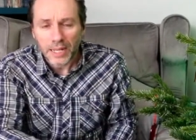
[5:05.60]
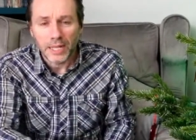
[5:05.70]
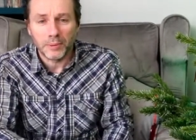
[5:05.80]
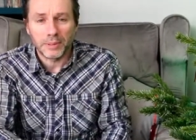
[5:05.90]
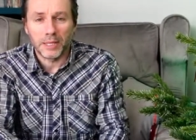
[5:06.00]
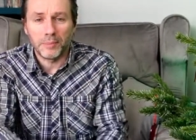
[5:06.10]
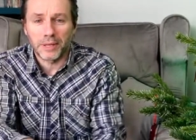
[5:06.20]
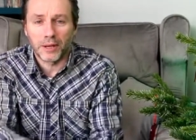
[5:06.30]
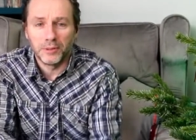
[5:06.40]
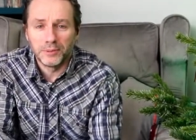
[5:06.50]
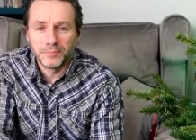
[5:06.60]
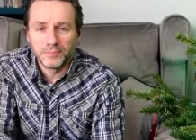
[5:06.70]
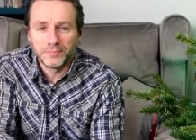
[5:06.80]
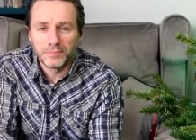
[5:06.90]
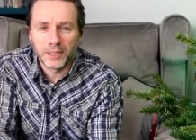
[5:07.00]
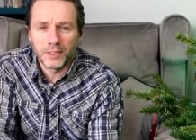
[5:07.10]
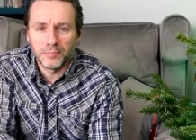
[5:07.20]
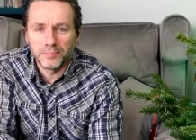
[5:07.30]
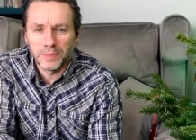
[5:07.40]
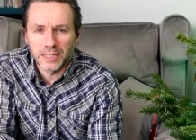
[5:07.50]
Anyway, there we go.
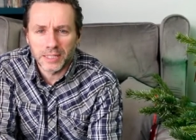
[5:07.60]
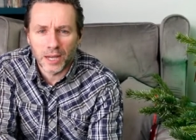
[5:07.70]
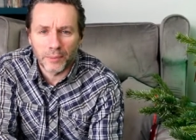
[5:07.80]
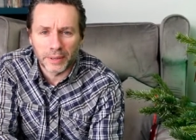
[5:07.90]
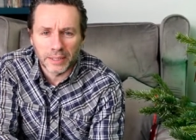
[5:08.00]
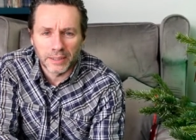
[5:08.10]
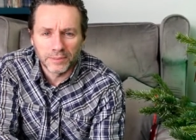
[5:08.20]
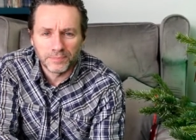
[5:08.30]
It's going,